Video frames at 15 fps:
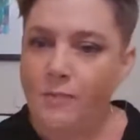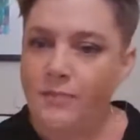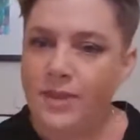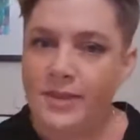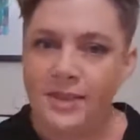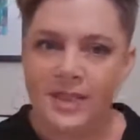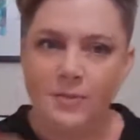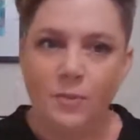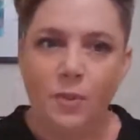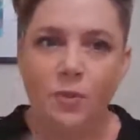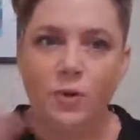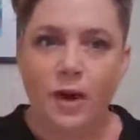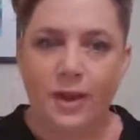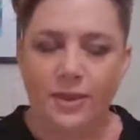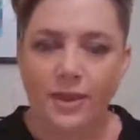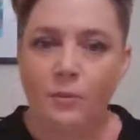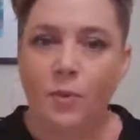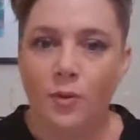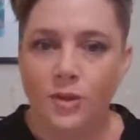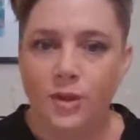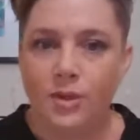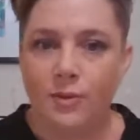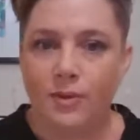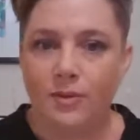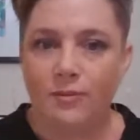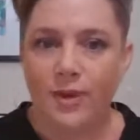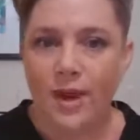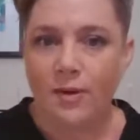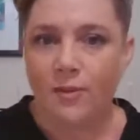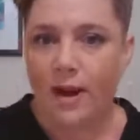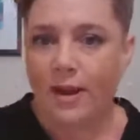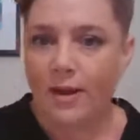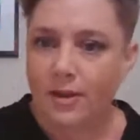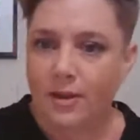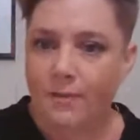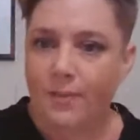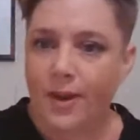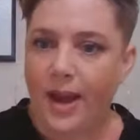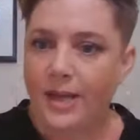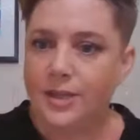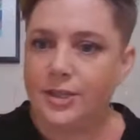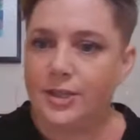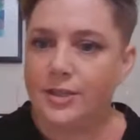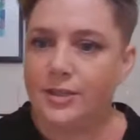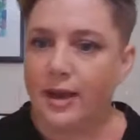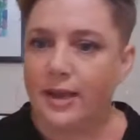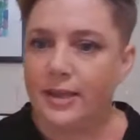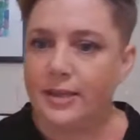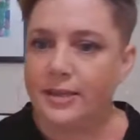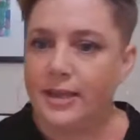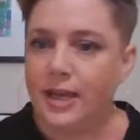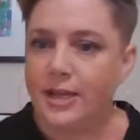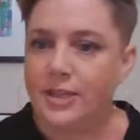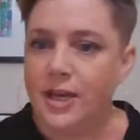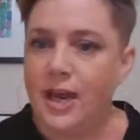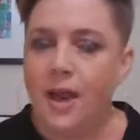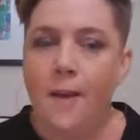this is more, I think, more to do with feed rather than page design at this stage.